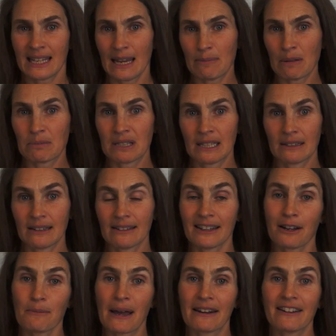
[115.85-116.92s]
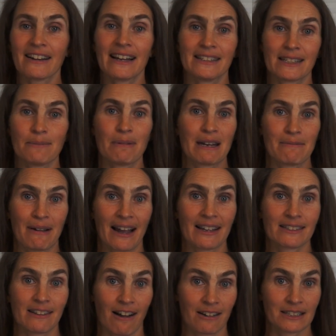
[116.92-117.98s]
keep them sealed a little better and to
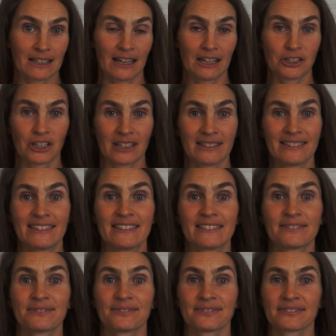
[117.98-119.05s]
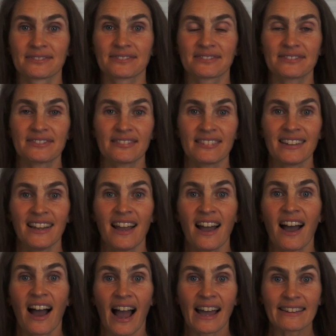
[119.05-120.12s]
minimize oxidation.
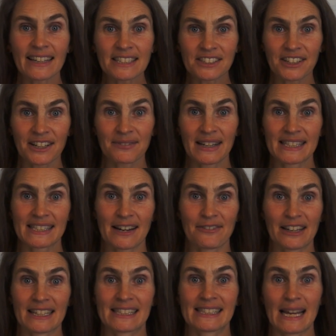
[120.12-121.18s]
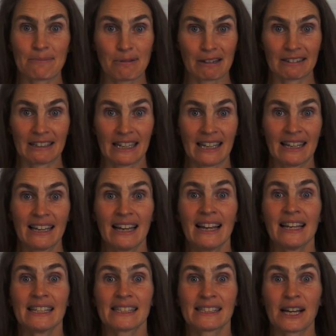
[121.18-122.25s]
I like to cook my stuffing separately,
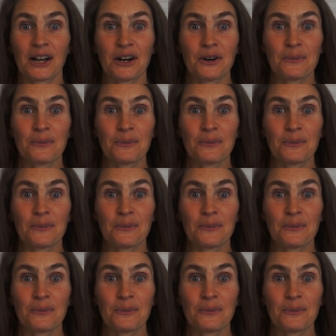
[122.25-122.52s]
so